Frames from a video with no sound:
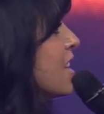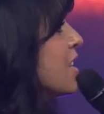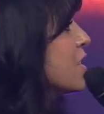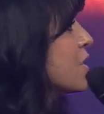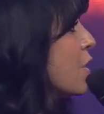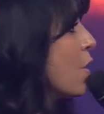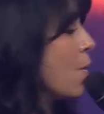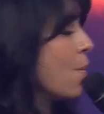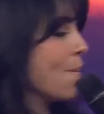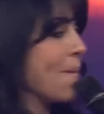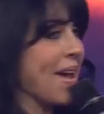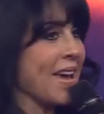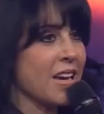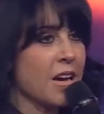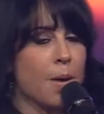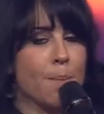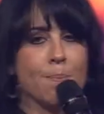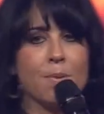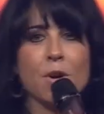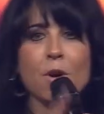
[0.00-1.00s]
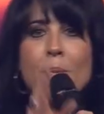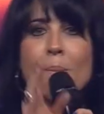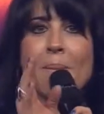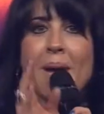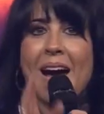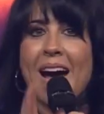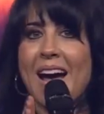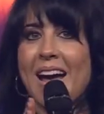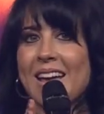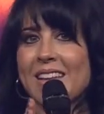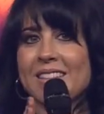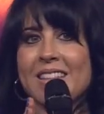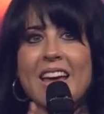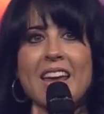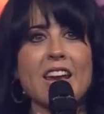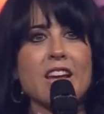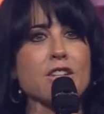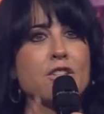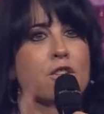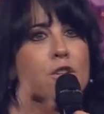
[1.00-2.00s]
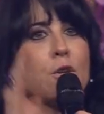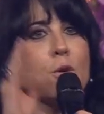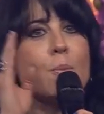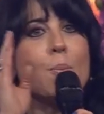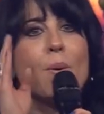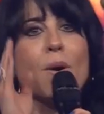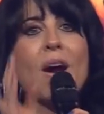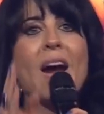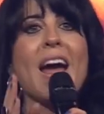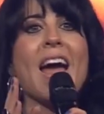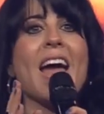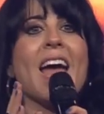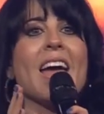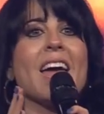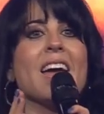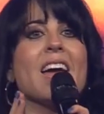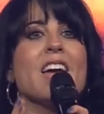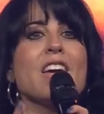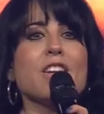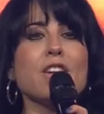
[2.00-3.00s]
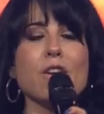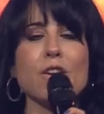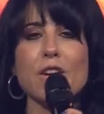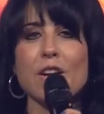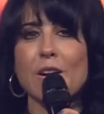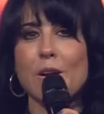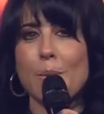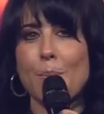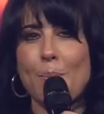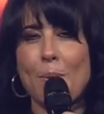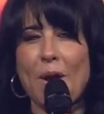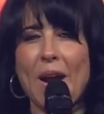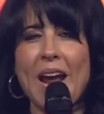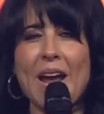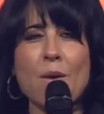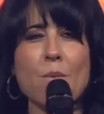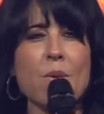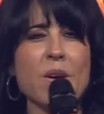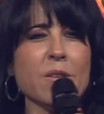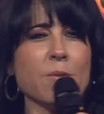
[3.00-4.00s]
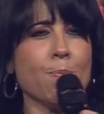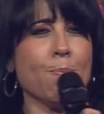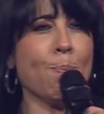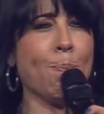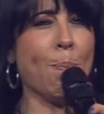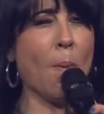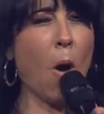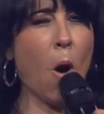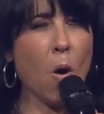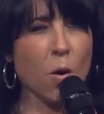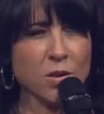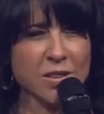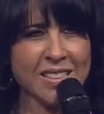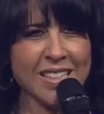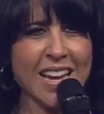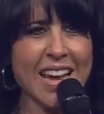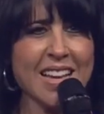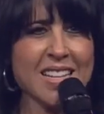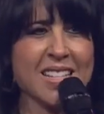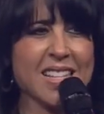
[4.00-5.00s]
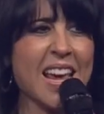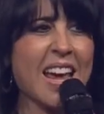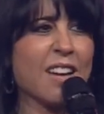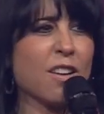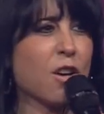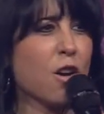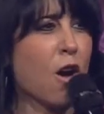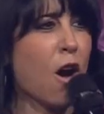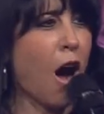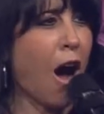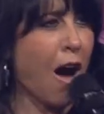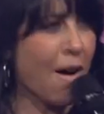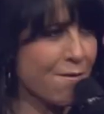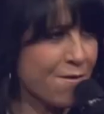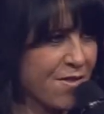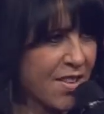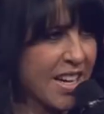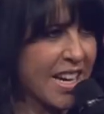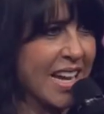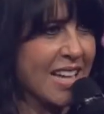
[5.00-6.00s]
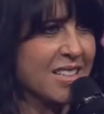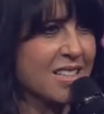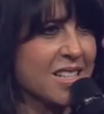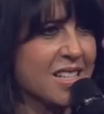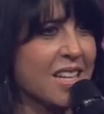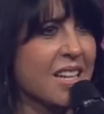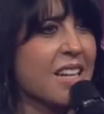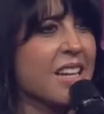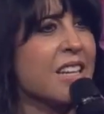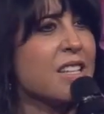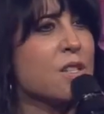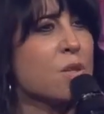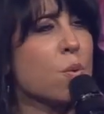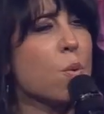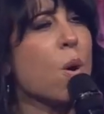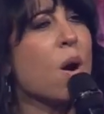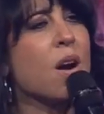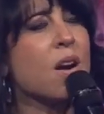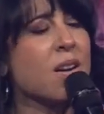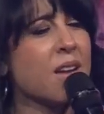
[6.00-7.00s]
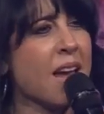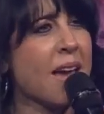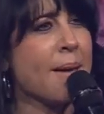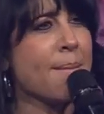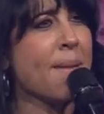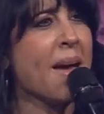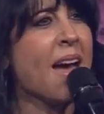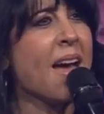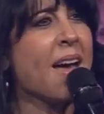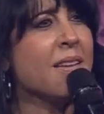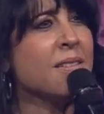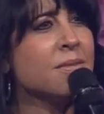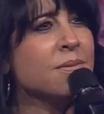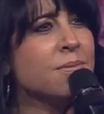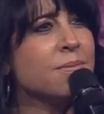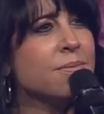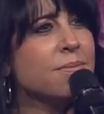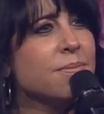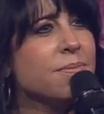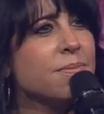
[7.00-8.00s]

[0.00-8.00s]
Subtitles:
So make up your mind that as you pray, you're going to pray with boldness and confidence in his word. Amen.